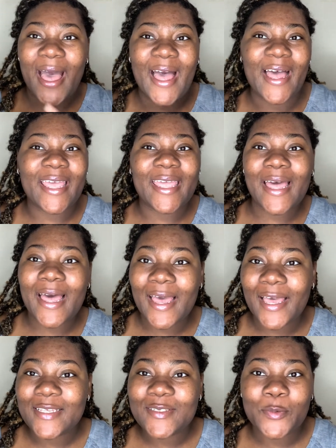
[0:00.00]
Hi
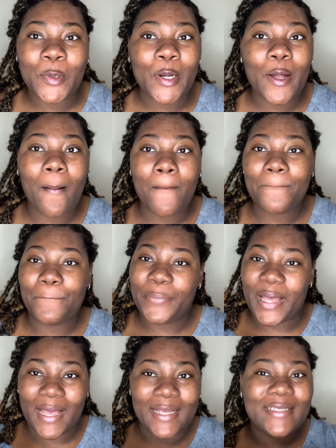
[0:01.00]
guys, welcome
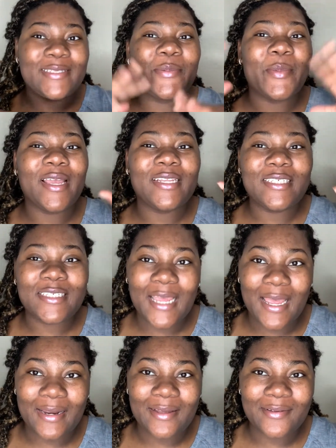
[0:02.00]
back to my
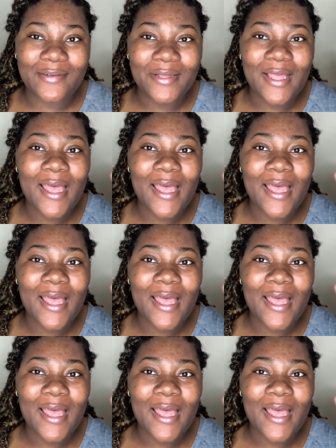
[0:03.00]
channel.